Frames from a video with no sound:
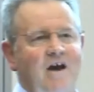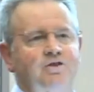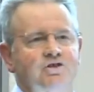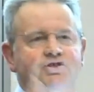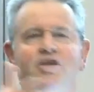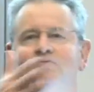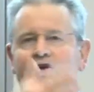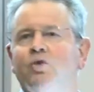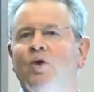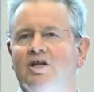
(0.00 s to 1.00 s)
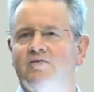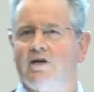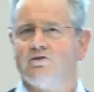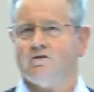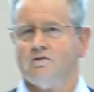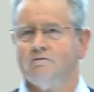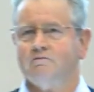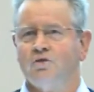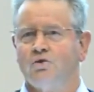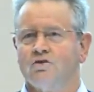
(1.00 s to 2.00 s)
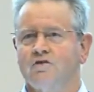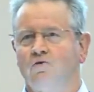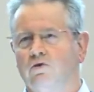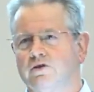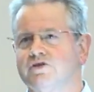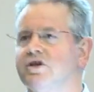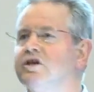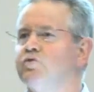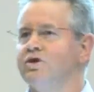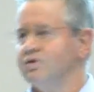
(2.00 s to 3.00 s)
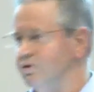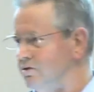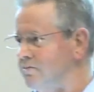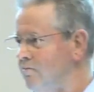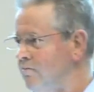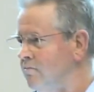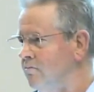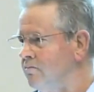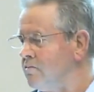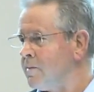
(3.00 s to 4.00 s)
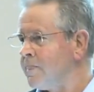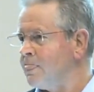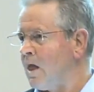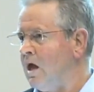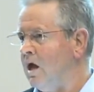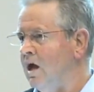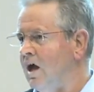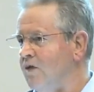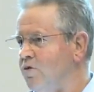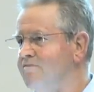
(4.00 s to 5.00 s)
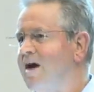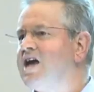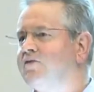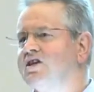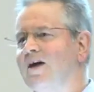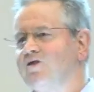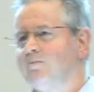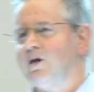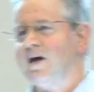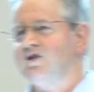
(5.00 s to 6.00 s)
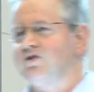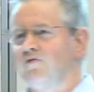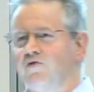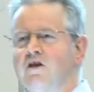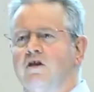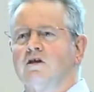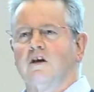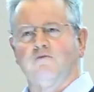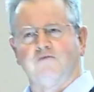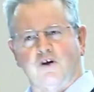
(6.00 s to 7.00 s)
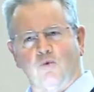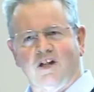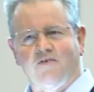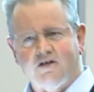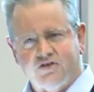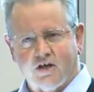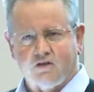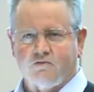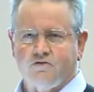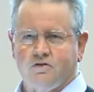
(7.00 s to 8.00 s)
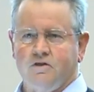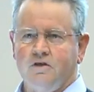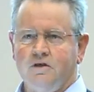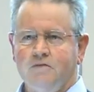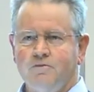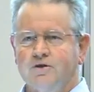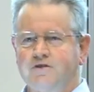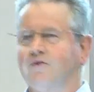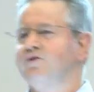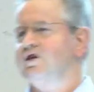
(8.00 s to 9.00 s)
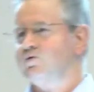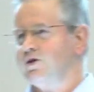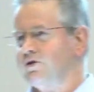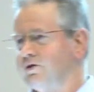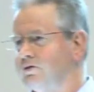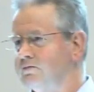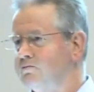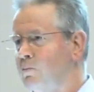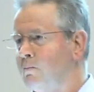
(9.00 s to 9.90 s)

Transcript: have others think very well of us because of all these things we do. And we may even come to the place of thinking very well of ourselves because of the things we do.